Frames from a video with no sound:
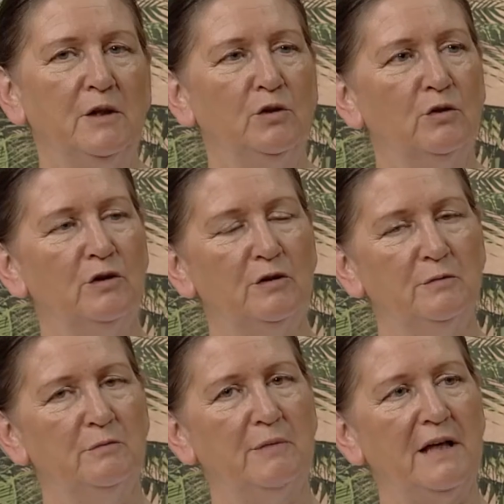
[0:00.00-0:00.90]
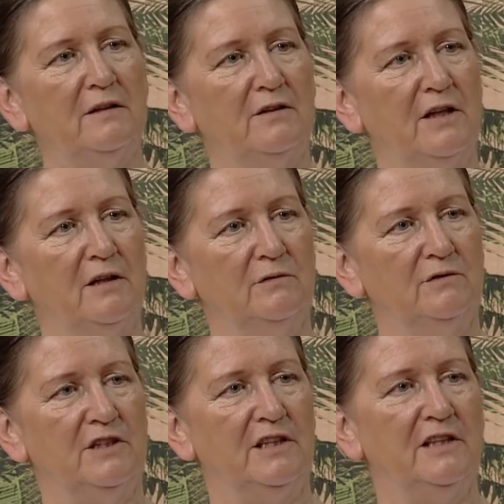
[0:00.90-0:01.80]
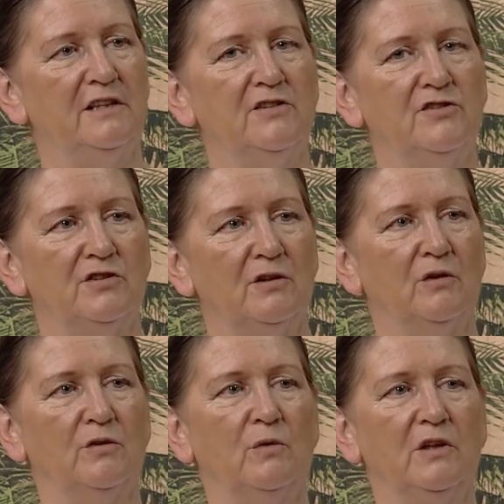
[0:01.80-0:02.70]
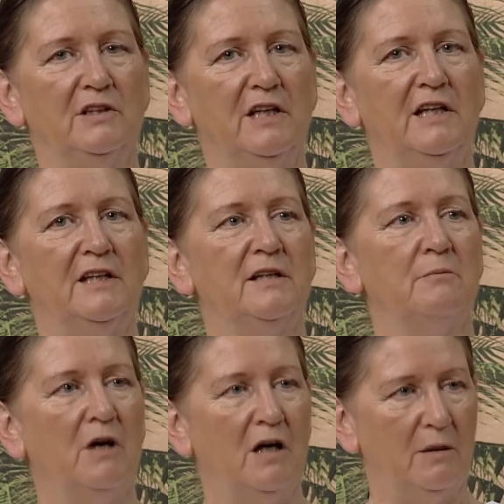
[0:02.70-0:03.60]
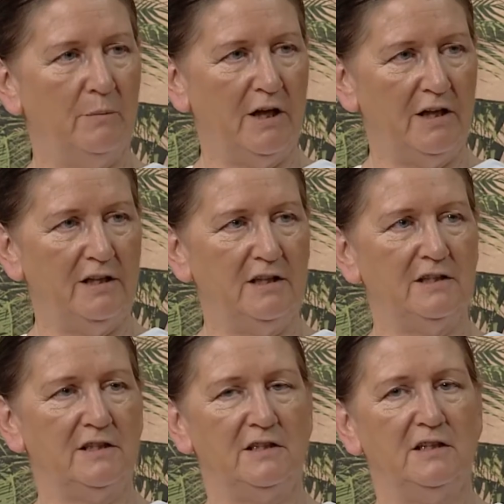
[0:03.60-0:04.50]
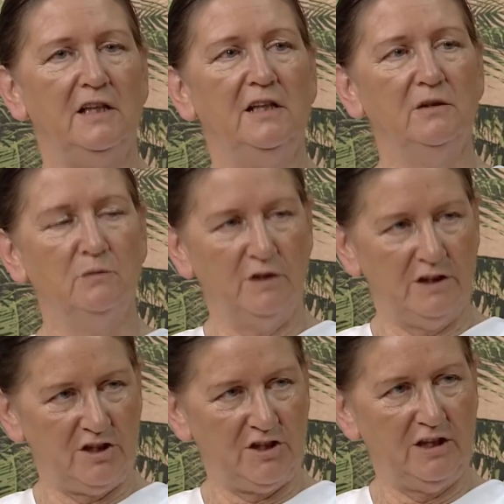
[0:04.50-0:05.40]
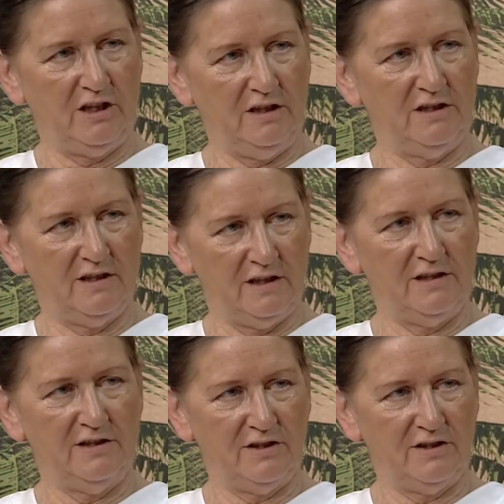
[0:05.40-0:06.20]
Your background is, on one hand, the Mahabharata, in which the Gita is